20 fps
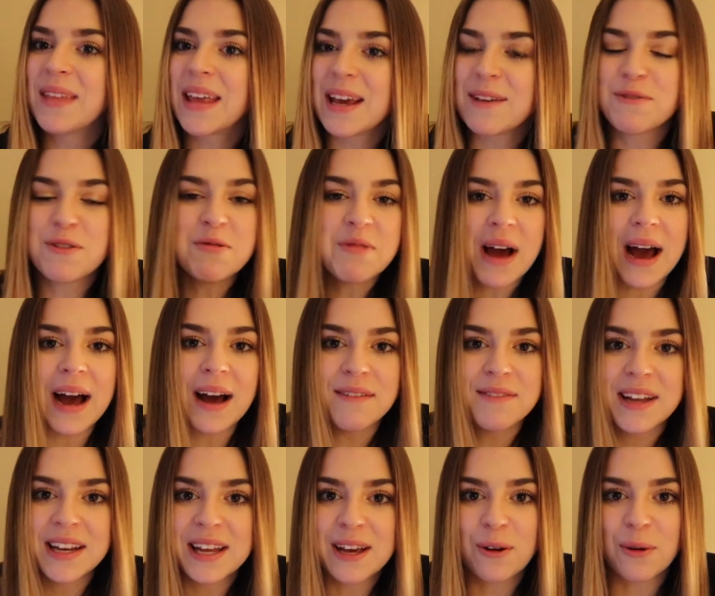If you have
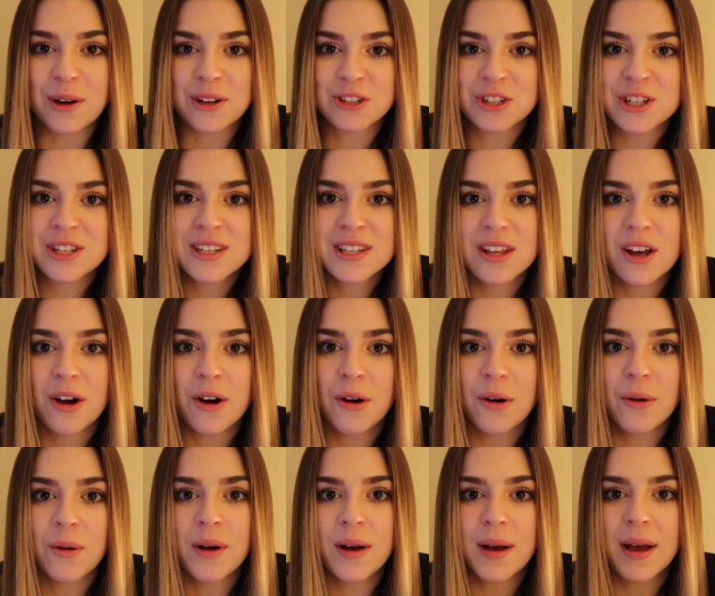any questions
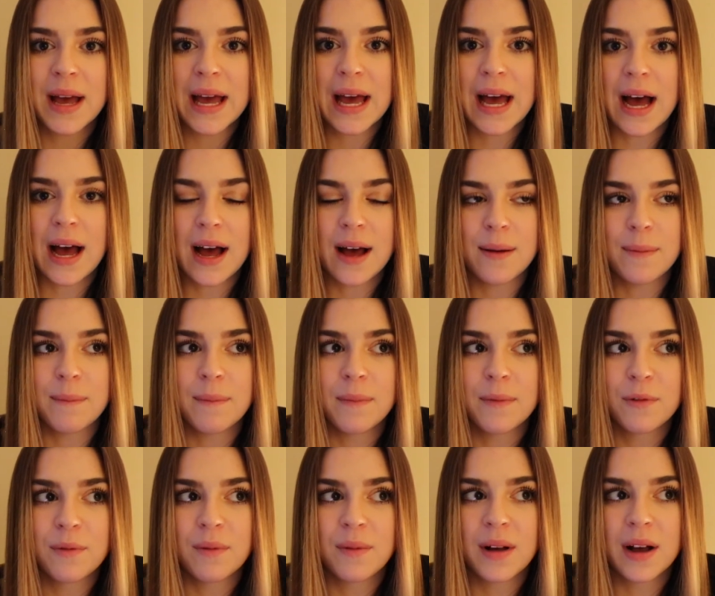though,
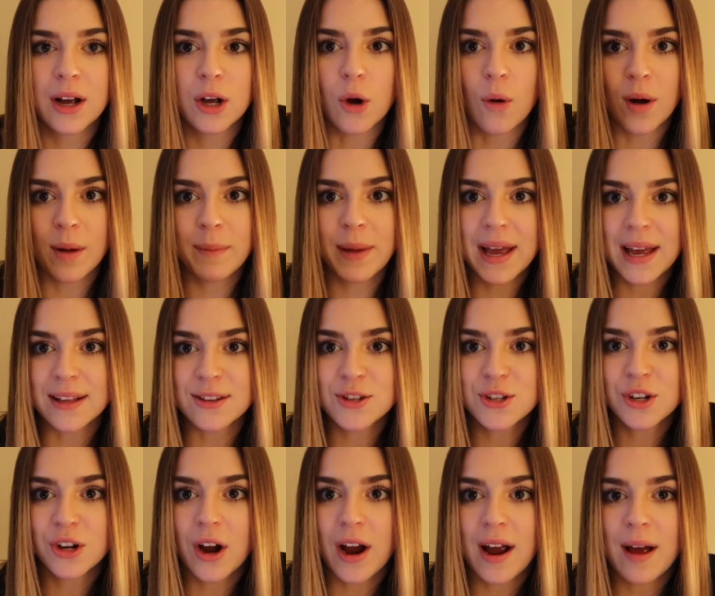go on my
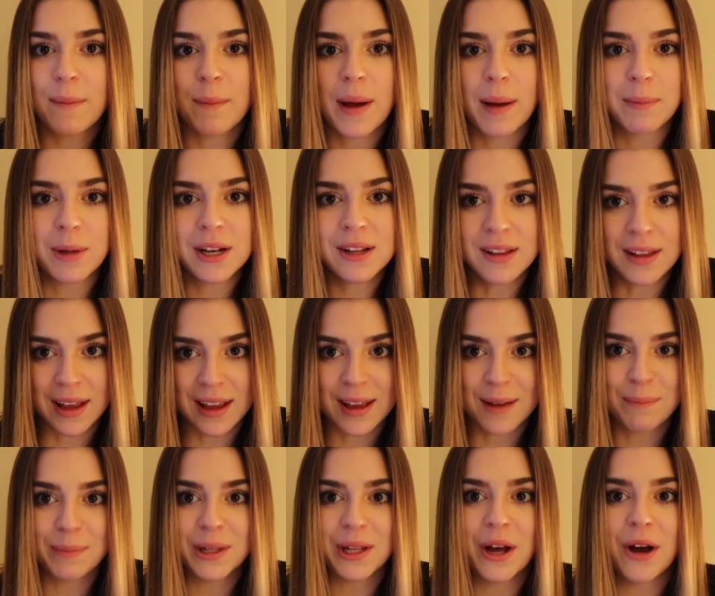Instagram. I'm gonna link
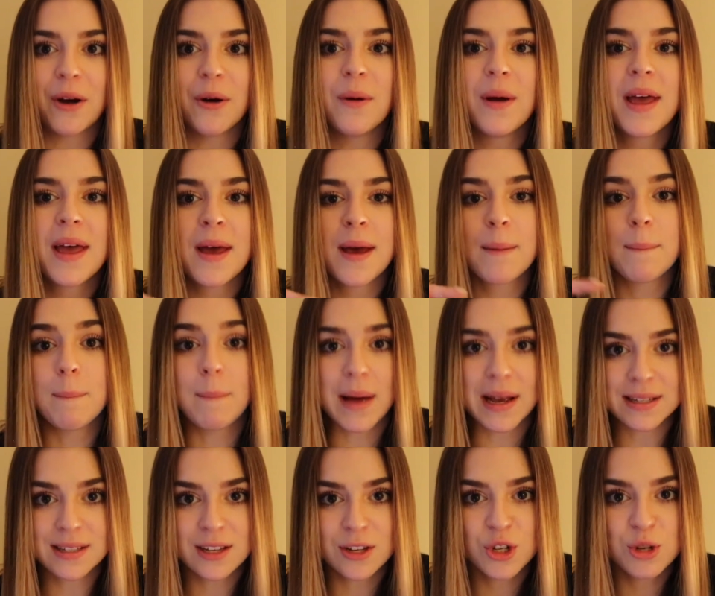it below.
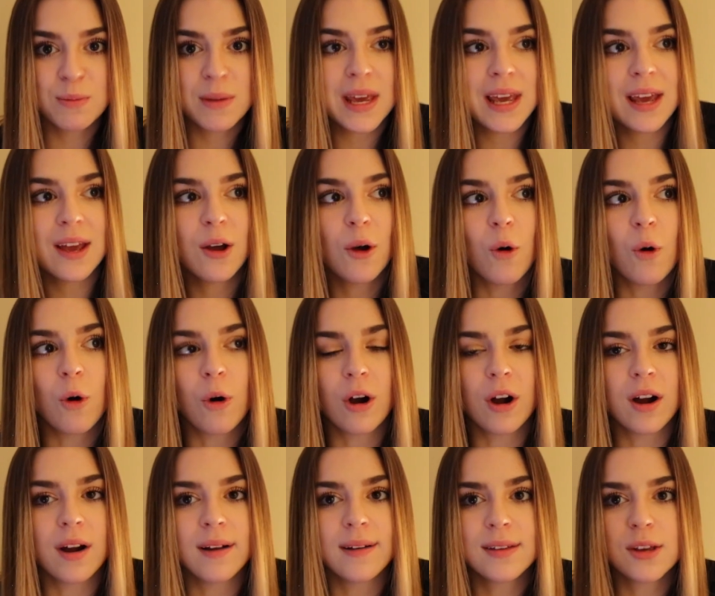Message me,
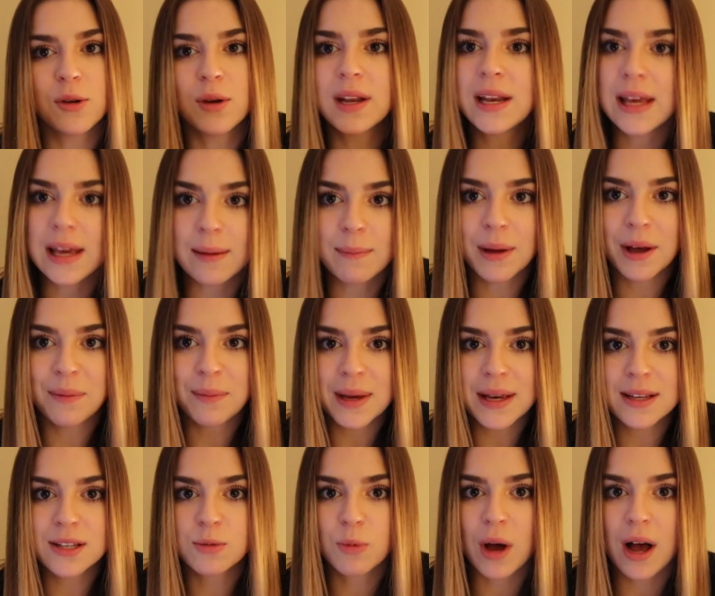or you can email
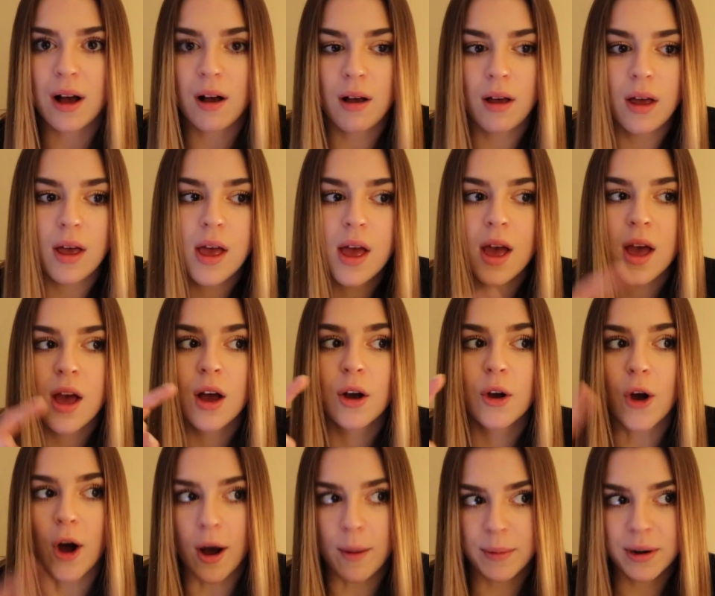me as well.
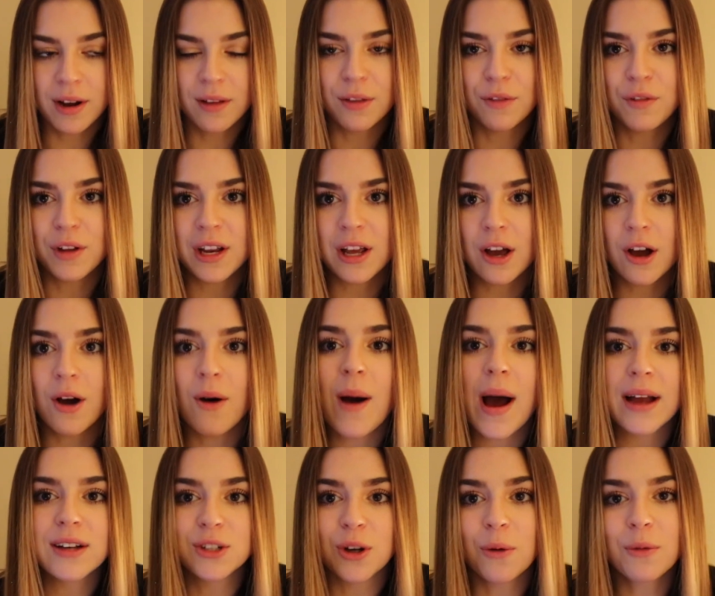Comment on the video.
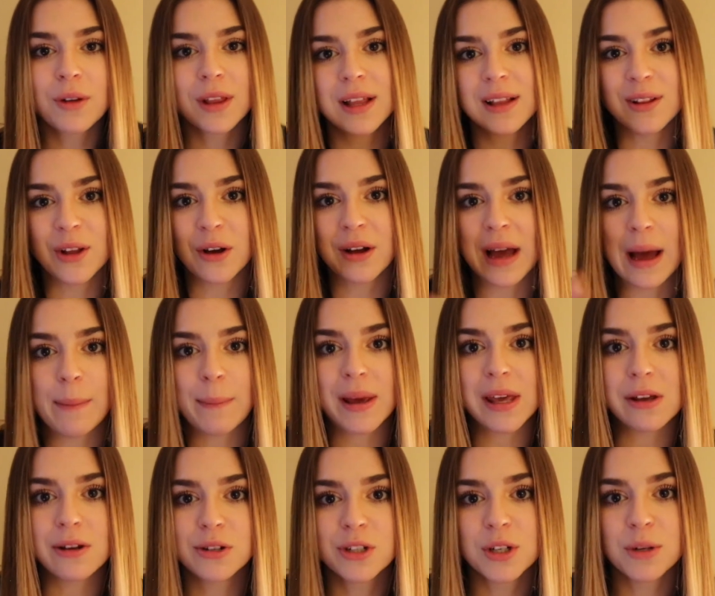I don't really look at my
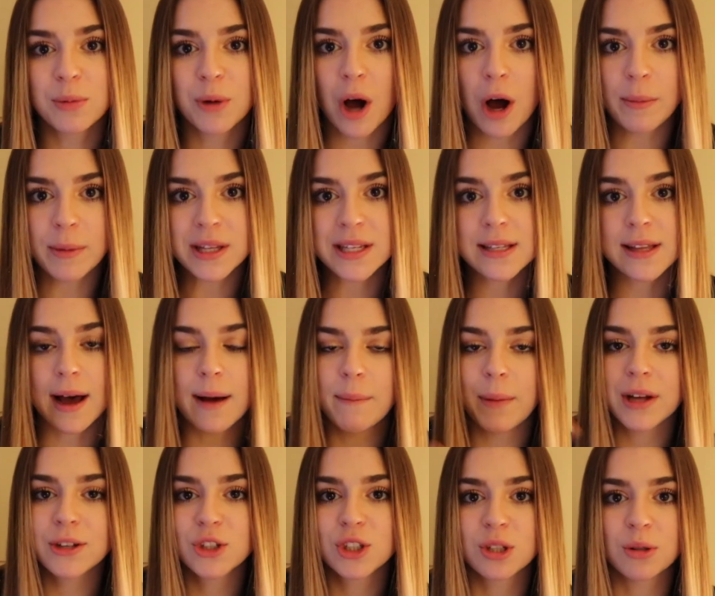YouTube comments that
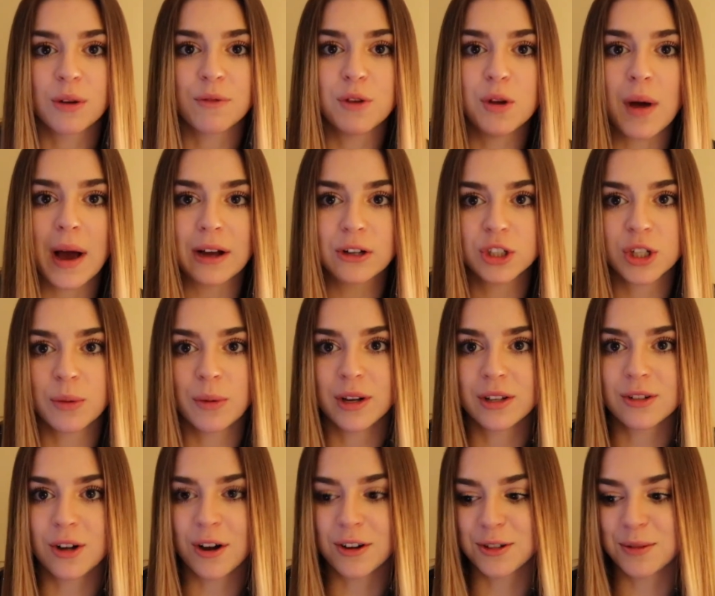much, so if you actually
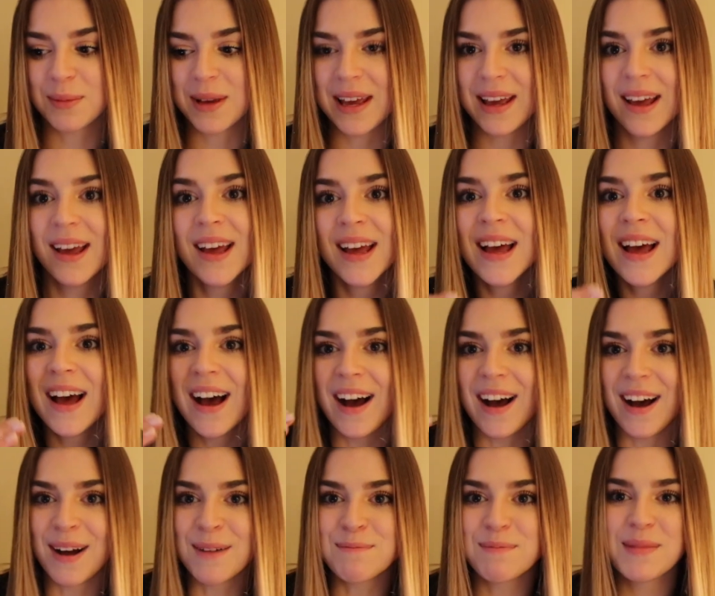want to talk to me,
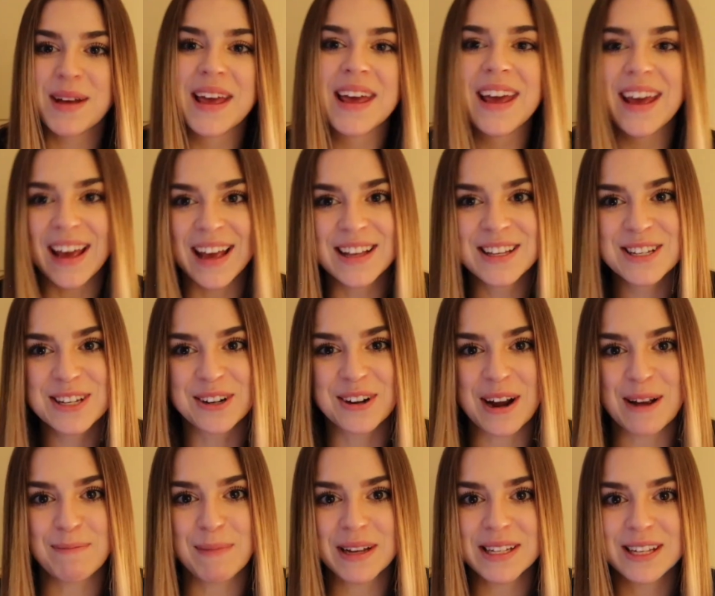
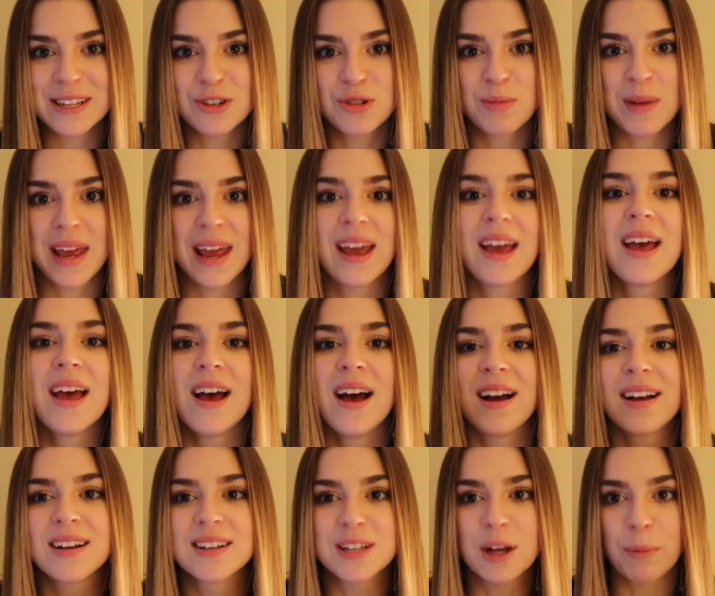Instagram message me,
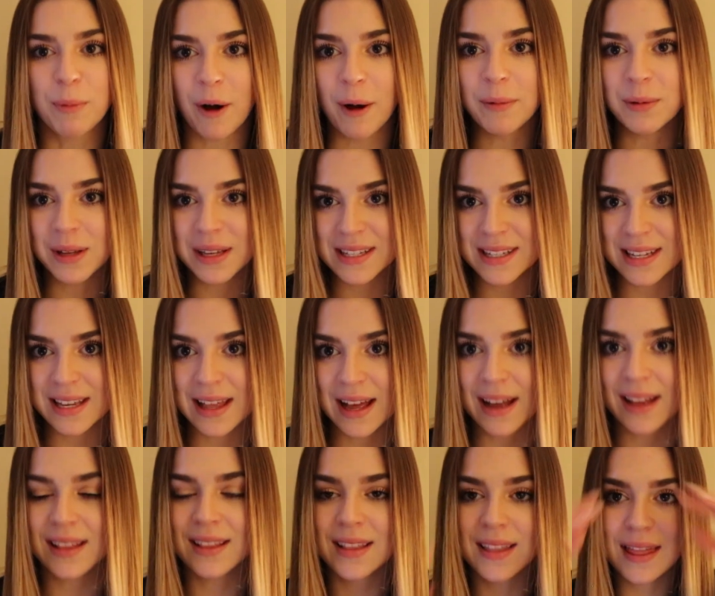because I'll probably see
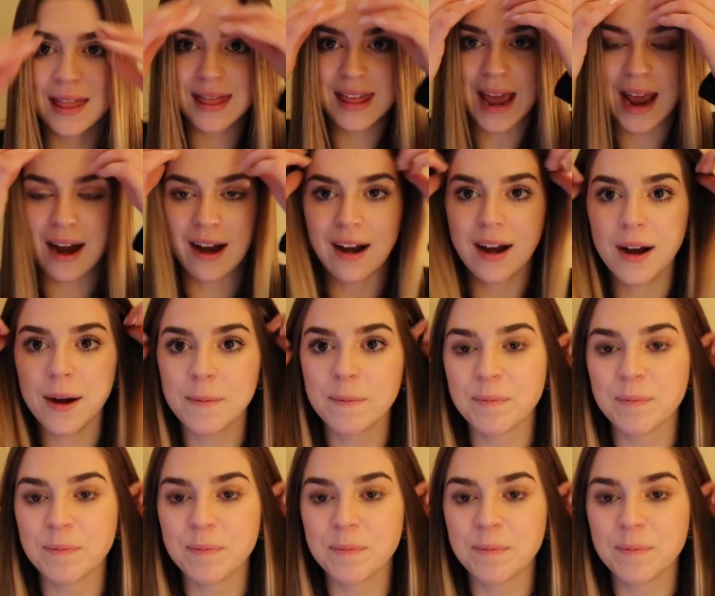that there.